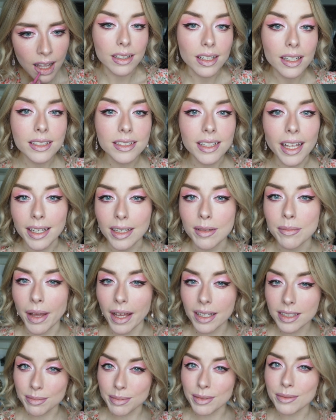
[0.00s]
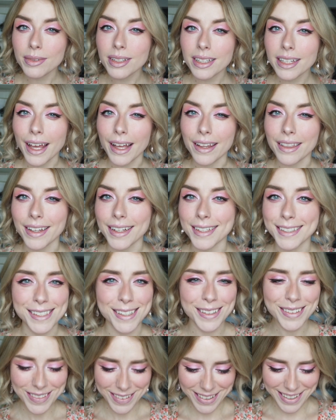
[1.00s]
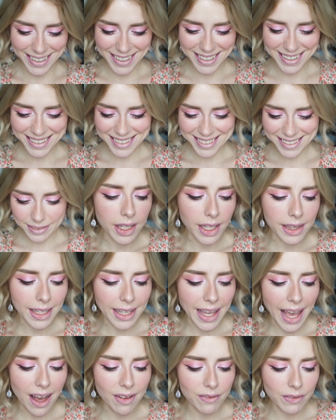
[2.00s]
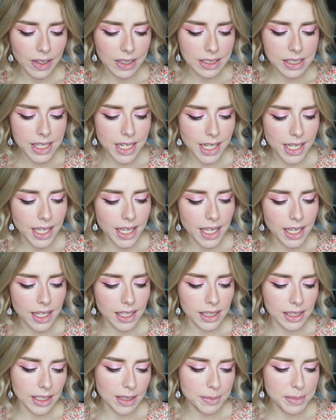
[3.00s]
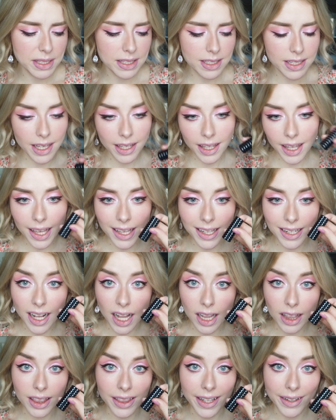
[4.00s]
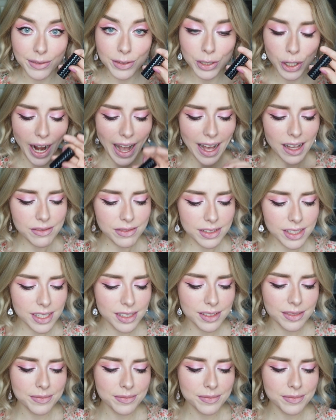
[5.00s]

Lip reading: Looks like a mess, but we'll get there, don't worry. Then the Kat Von D lipstick in Lovecraft.